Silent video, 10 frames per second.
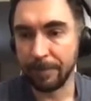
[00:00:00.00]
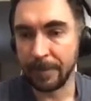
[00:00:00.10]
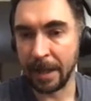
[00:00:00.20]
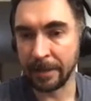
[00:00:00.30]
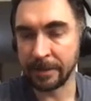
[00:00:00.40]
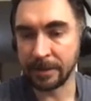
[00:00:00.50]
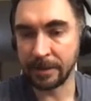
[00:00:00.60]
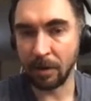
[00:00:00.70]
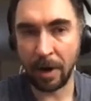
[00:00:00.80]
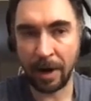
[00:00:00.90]
That's
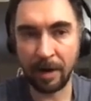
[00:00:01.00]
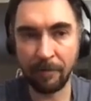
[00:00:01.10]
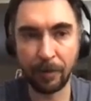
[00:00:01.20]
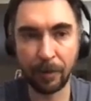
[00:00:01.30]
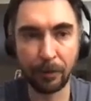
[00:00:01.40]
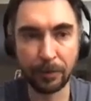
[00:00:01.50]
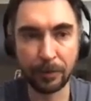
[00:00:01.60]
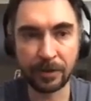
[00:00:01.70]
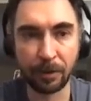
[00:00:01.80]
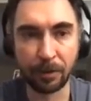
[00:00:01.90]
all I have for you.
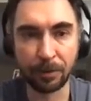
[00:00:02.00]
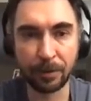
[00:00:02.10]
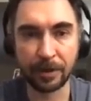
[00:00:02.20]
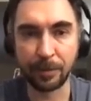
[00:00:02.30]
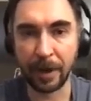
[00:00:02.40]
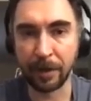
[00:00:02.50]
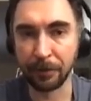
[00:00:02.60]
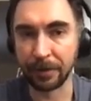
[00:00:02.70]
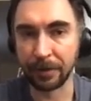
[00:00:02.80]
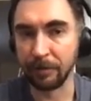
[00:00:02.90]
So here's my
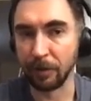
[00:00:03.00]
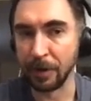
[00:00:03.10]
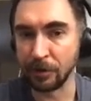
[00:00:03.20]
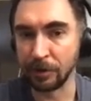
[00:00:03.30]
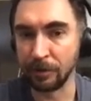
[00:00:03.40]
contact information.